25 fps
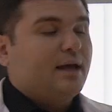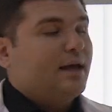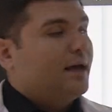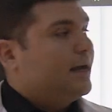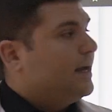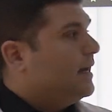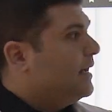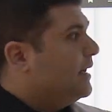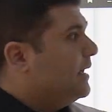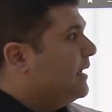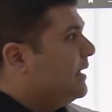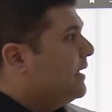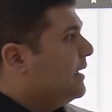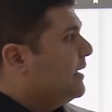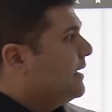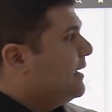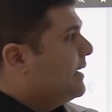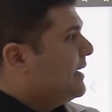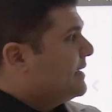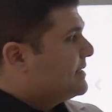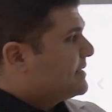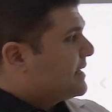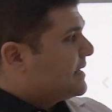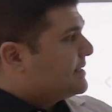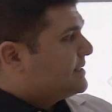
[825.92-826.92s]

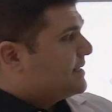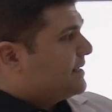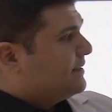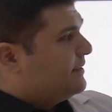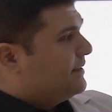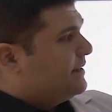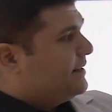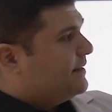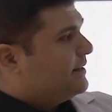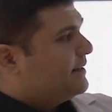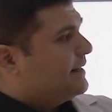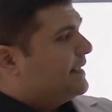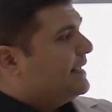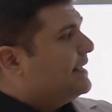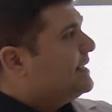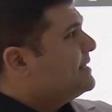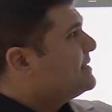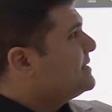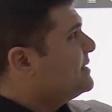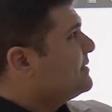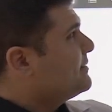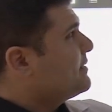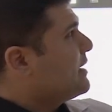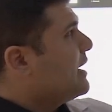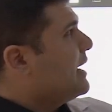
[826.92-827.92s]
as I said here,
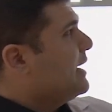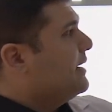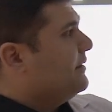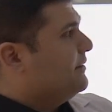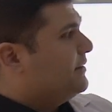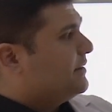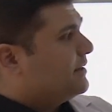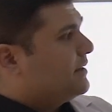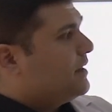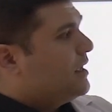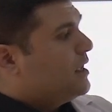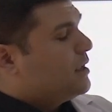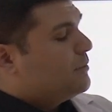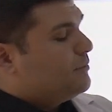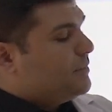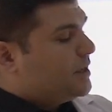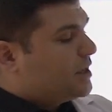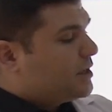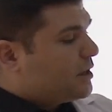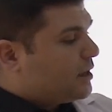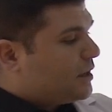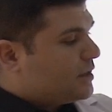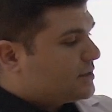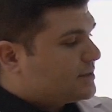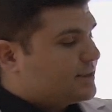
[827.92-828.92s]
isn't either,
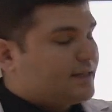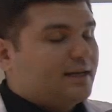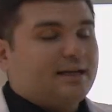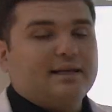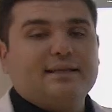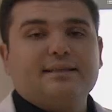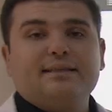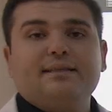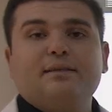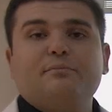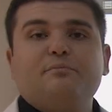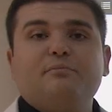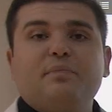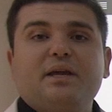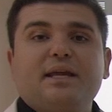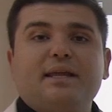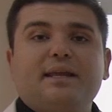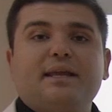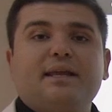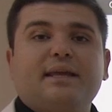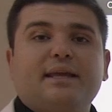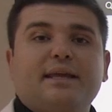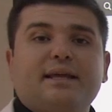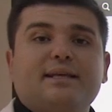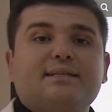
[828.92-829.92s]
because the
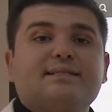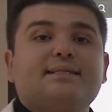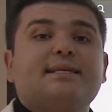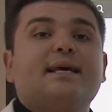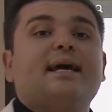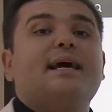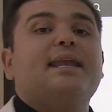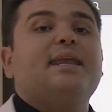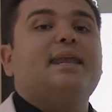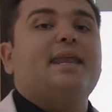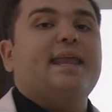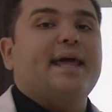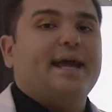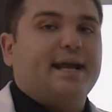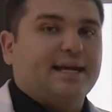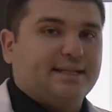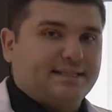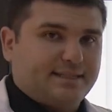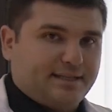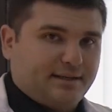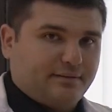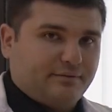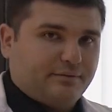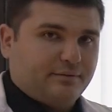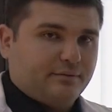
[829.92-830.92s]
meaning is
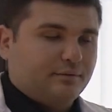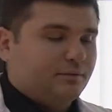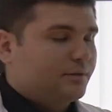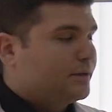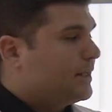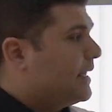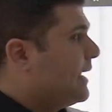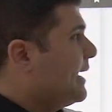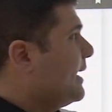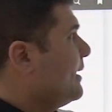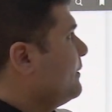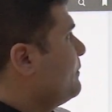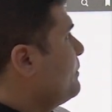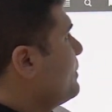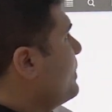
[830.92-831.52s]
negative, okay?